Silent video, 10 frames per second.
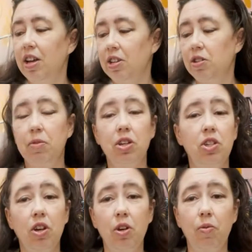So I'm going to
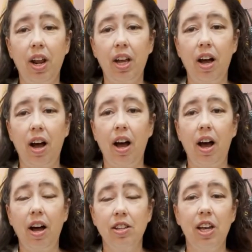show you what I got.
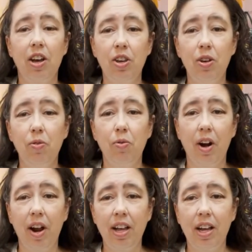I'll tell you
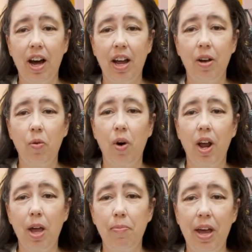where I got it, what
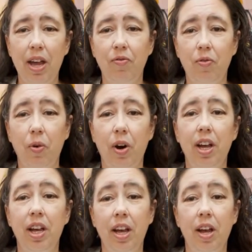I paid for
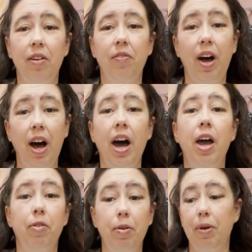it, if I
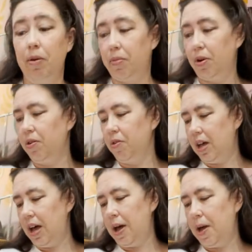remember,
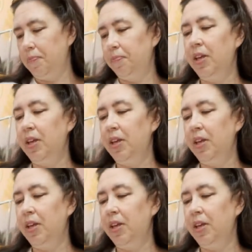okay?